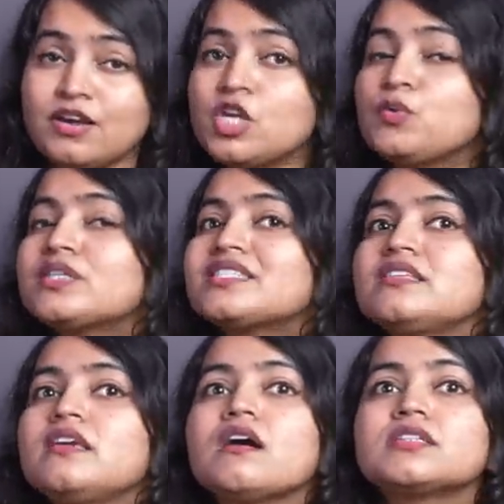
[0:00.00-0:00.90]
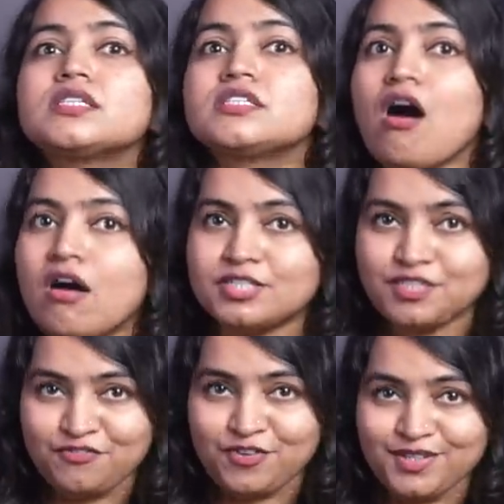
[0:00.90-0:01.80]
you will see a stark
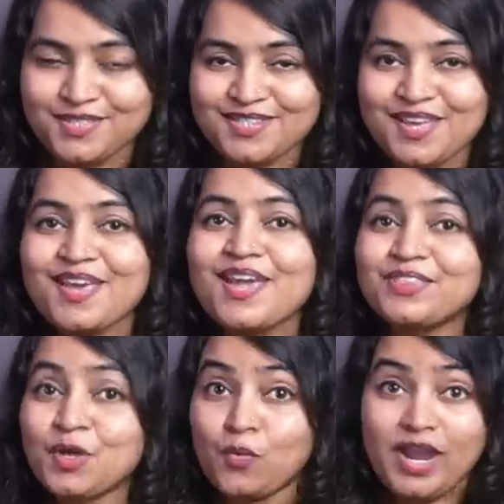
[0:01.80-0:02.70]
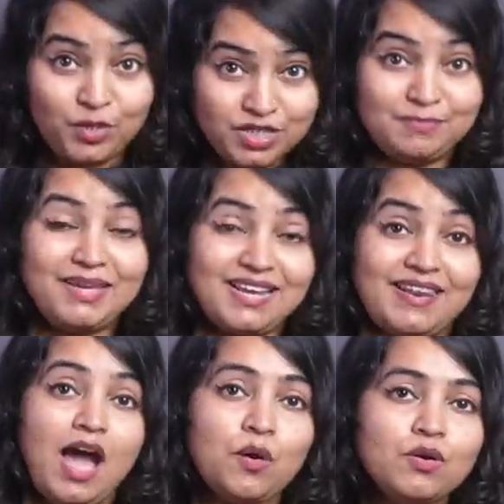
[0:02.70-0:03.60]
difference in the way you speak
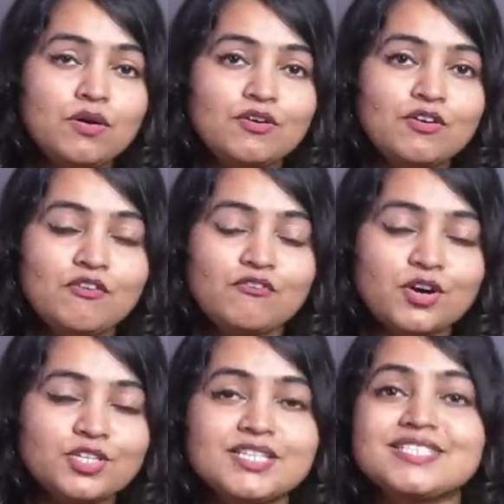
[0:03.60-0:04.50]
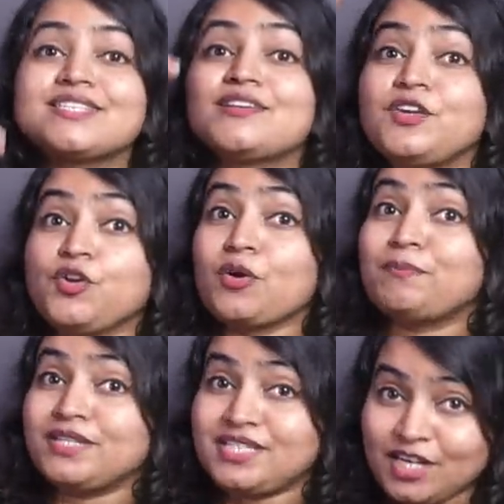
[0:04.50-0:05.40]
now versus your
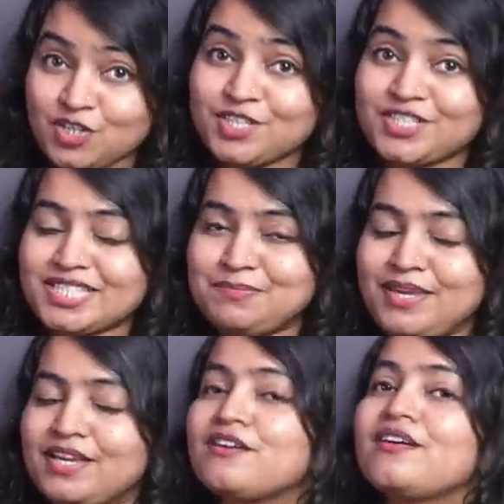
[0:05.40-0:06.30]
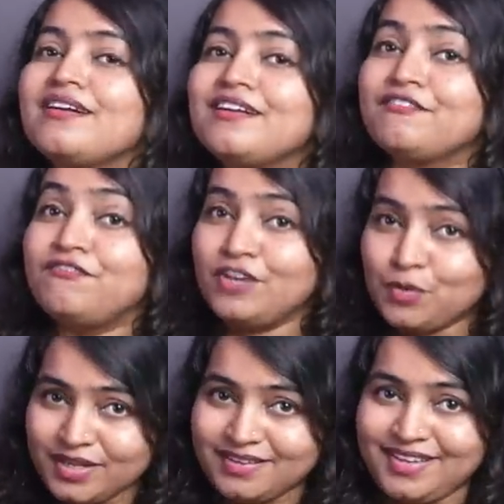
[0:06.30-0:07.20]
potential to speak
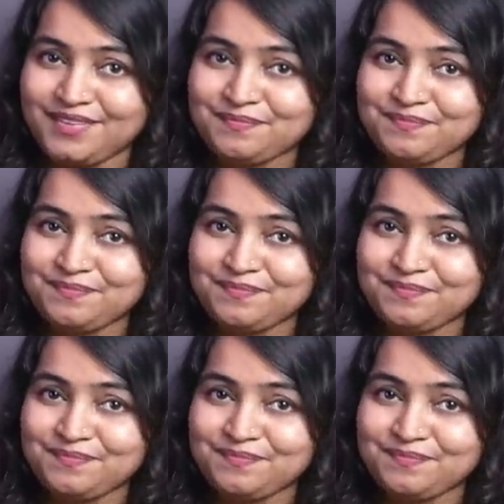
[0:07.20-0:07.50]
fluently.